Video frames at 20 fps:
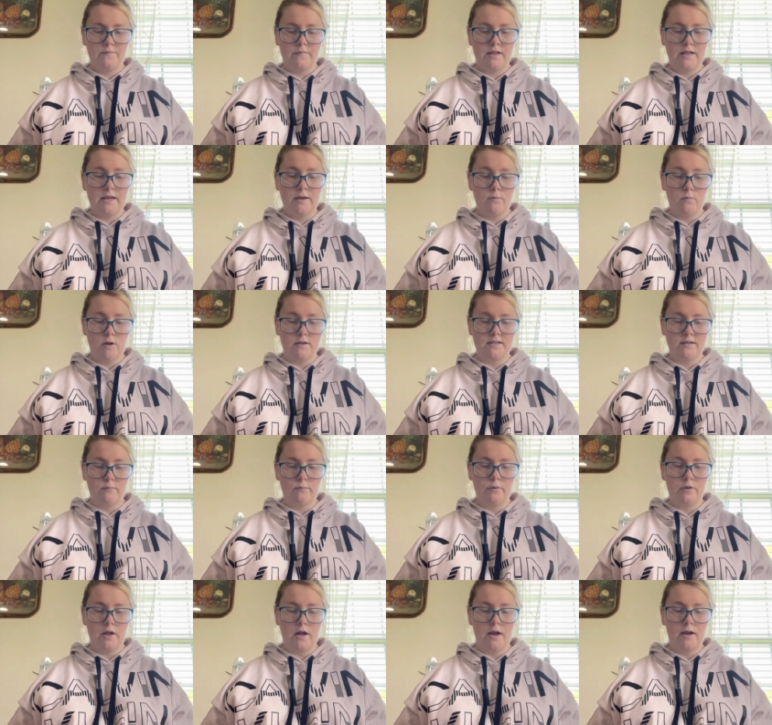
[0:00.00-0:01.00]
it wasn't
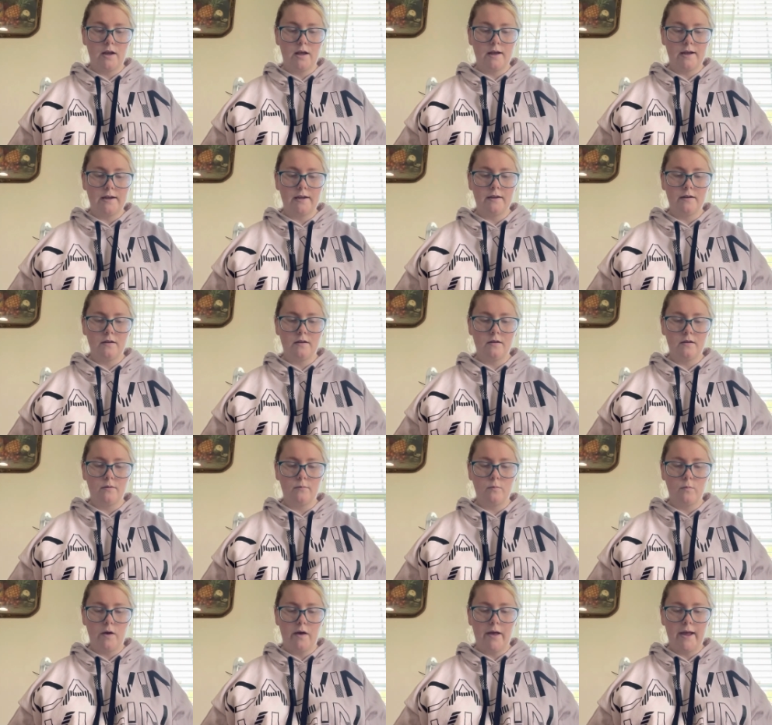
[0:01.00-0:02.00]
blood. I
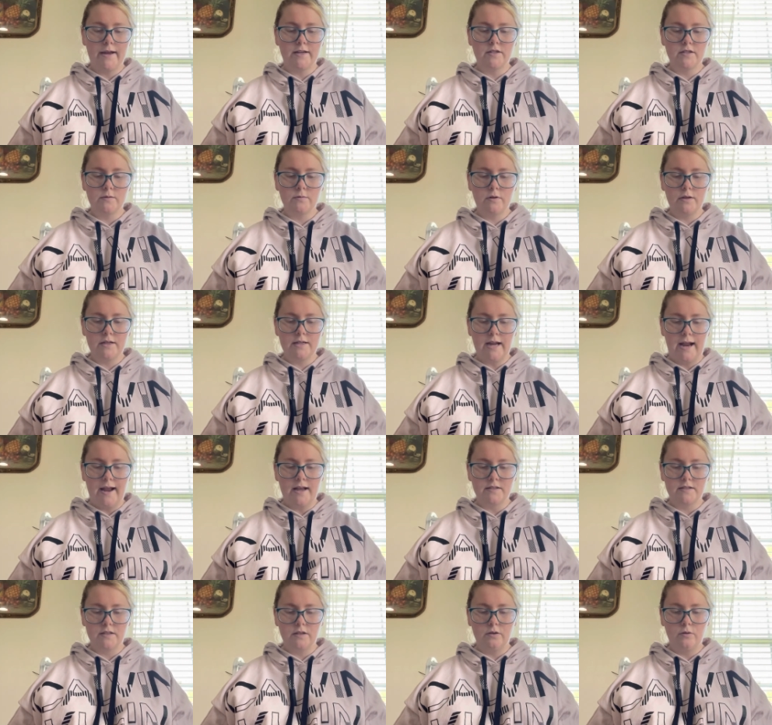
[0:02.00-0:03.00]
um well, I just wanted to
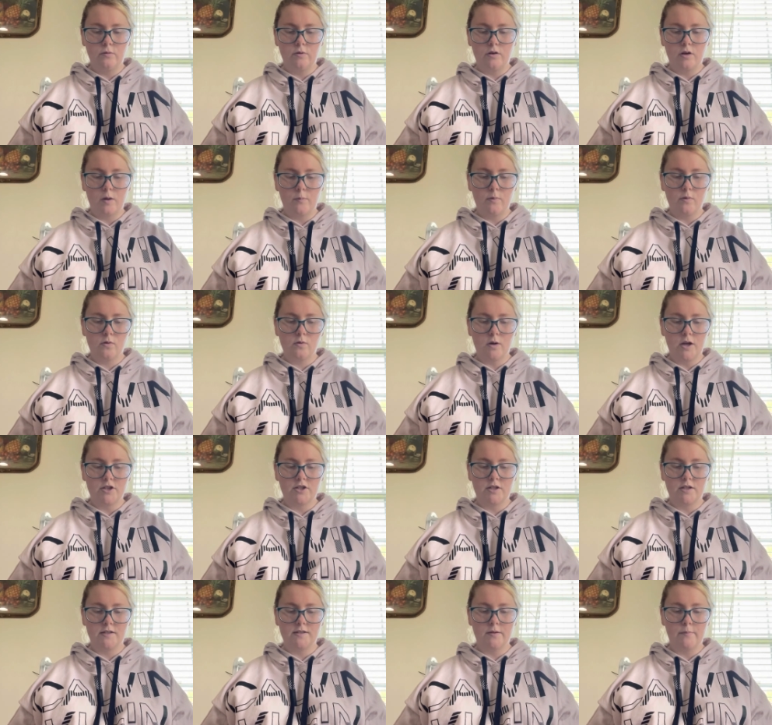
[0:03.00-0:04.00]
ask you a couple
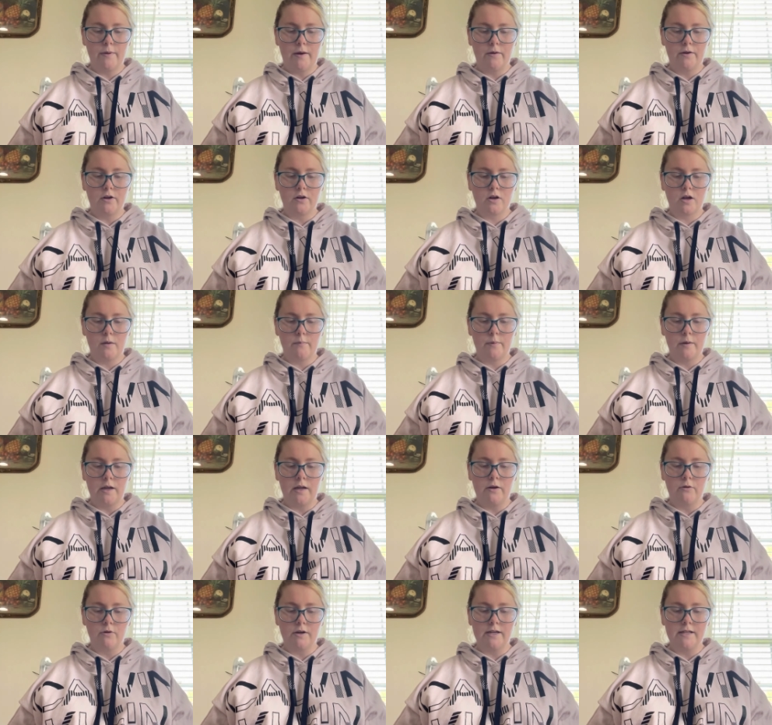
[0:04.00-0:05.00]
questions about your company
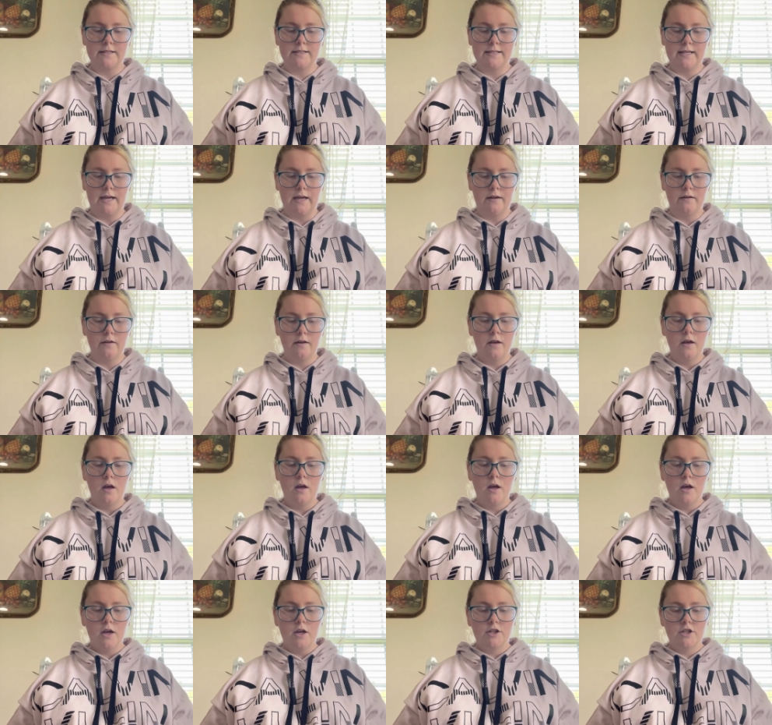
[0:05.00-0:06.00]
Green Scene.
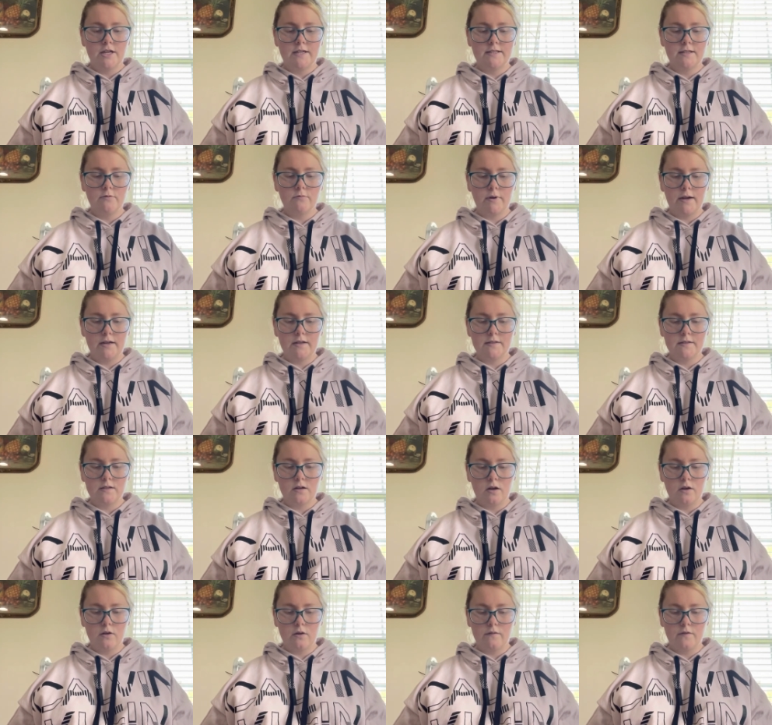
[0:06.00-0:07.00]
Jason ran his
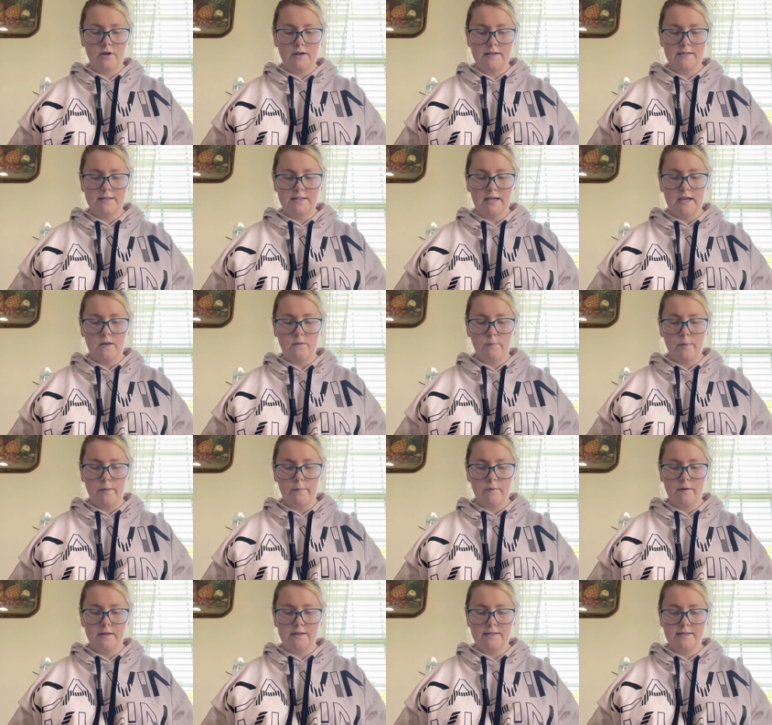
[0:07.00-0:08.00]
tongue over his teeth.
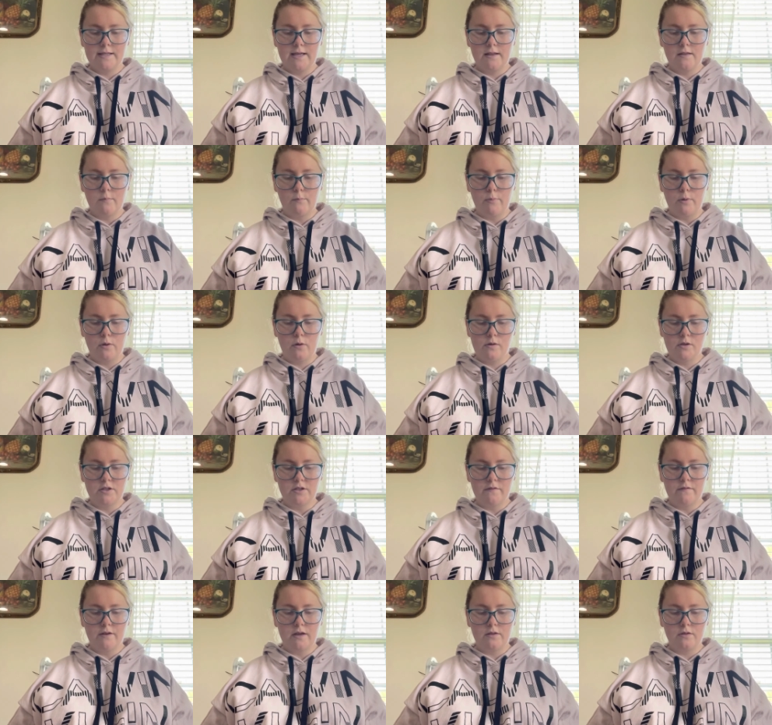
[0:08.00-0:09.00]
Pip could see the bulge
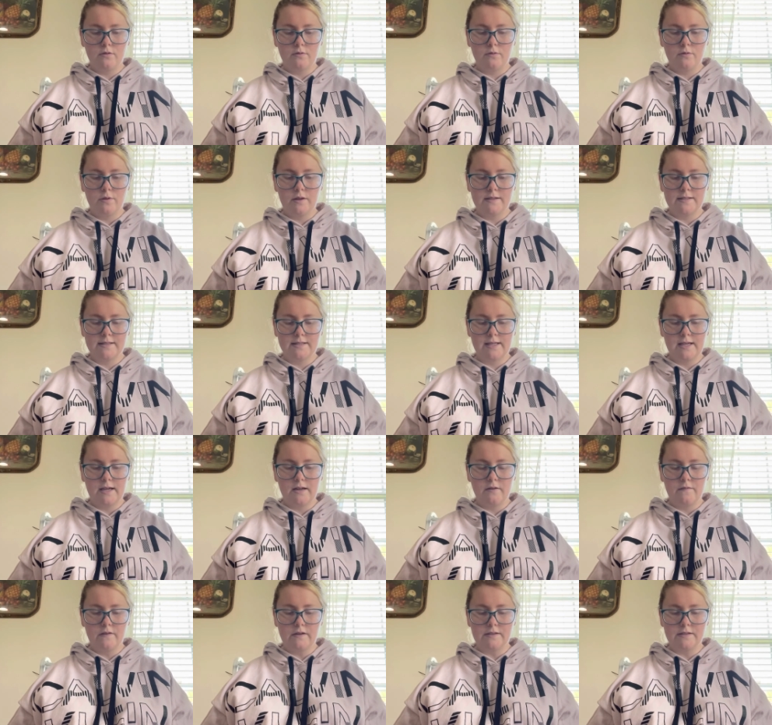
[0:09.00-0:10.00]
of it through the skin
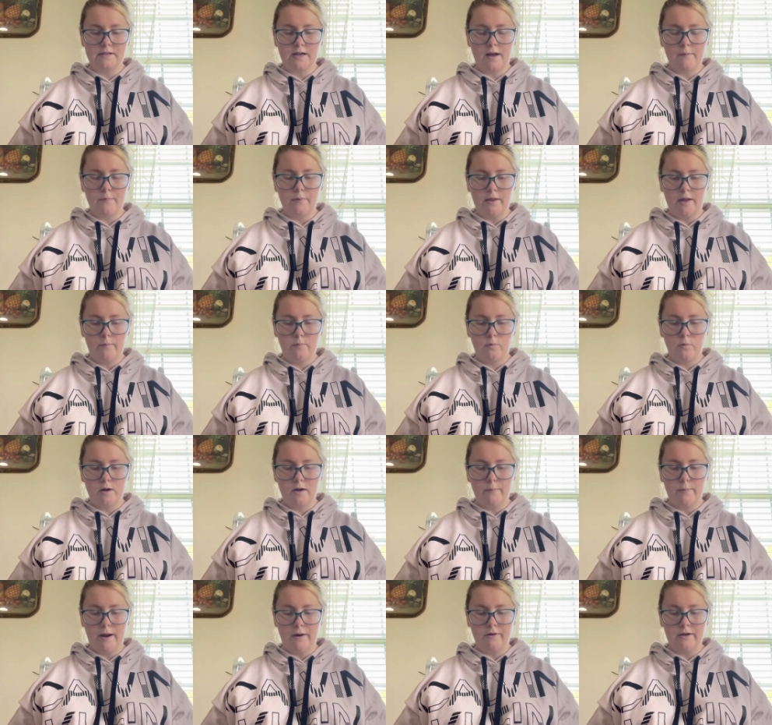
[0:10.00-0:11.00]
of his top lip. What
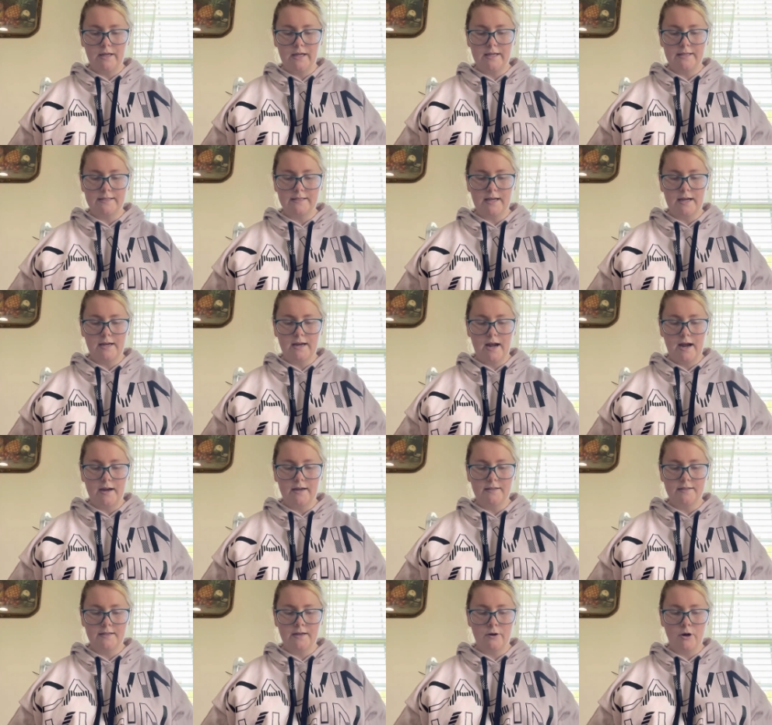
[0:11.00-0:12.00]
about it? He said,
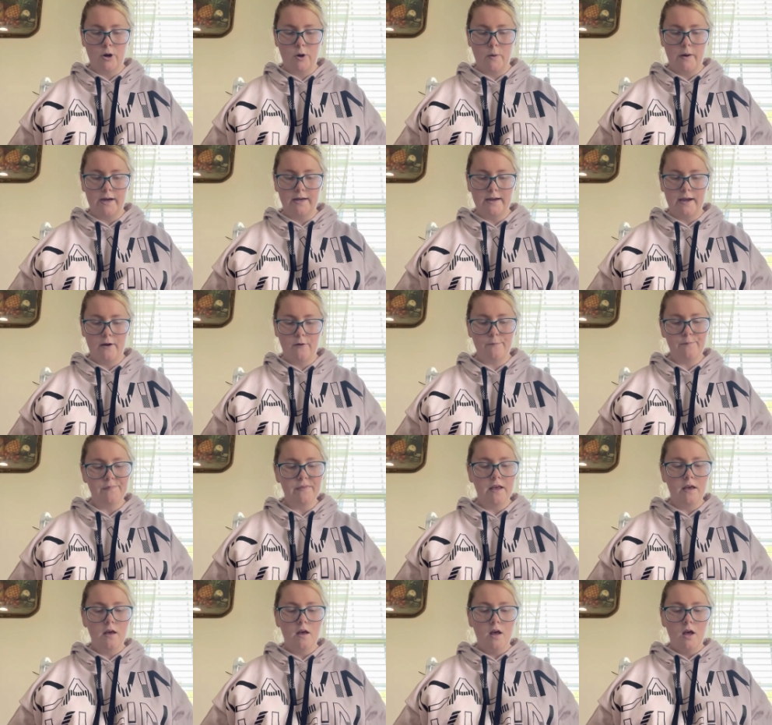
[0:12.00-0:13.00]
eyes narrowing now.
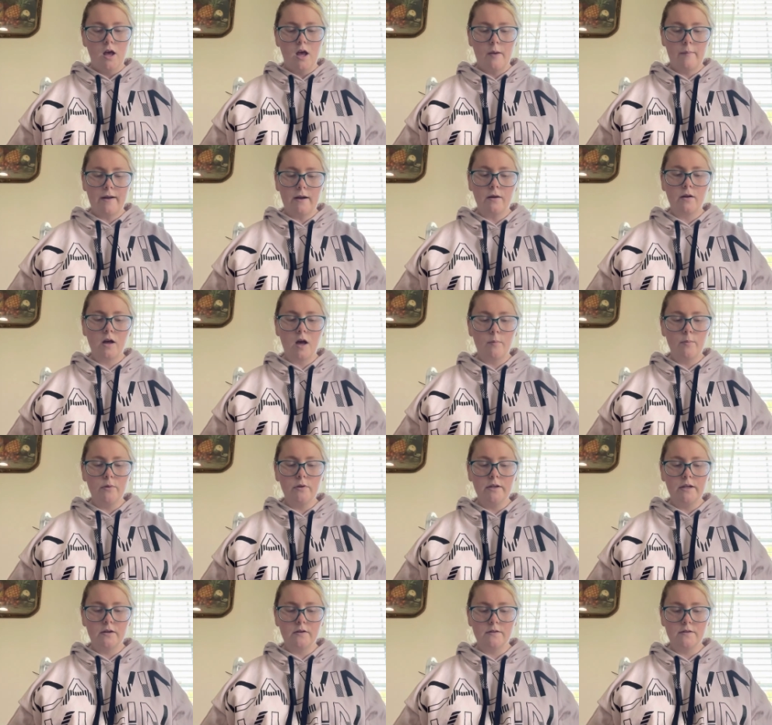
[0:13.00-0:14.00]
About a couple
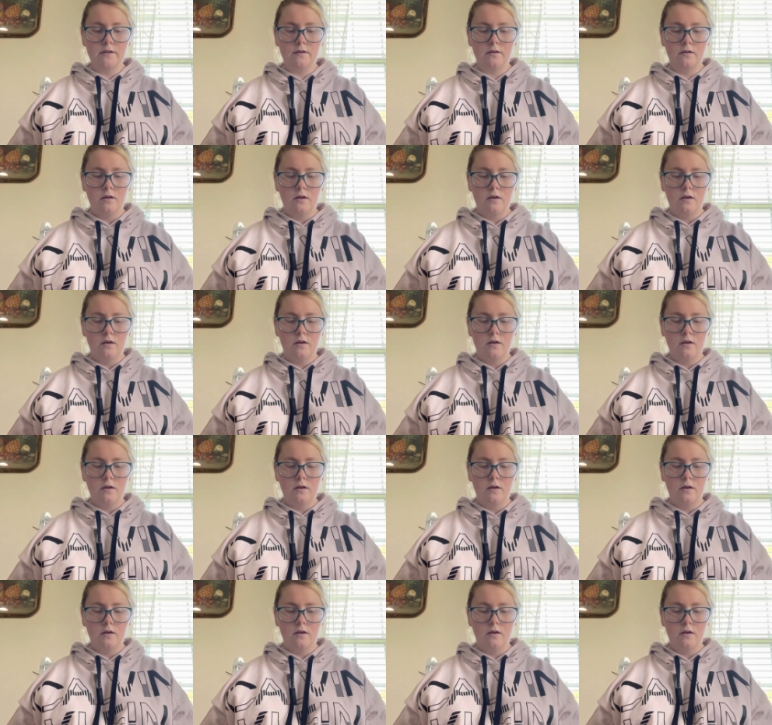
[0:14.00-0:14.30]
years ago